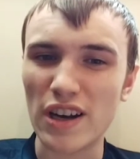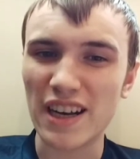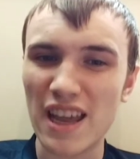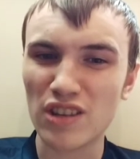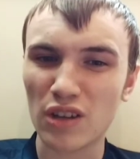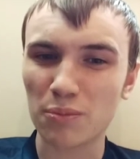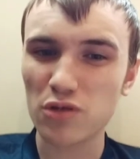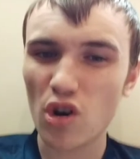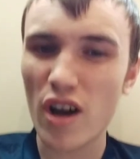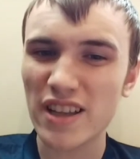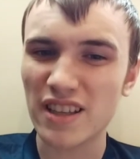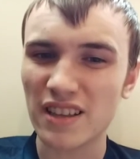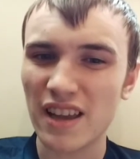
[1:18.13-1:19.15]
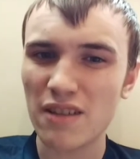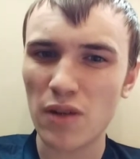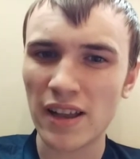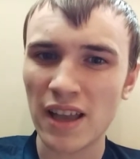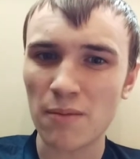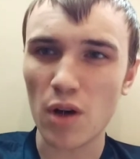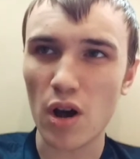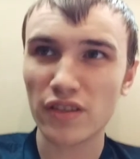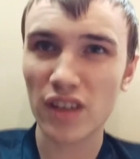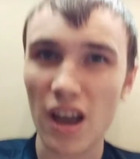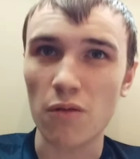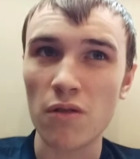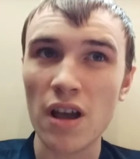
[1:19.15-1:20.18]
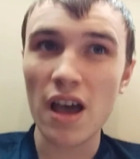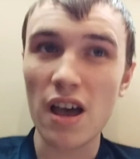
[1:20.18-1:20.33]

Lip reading: and it surprisingly went in, but still,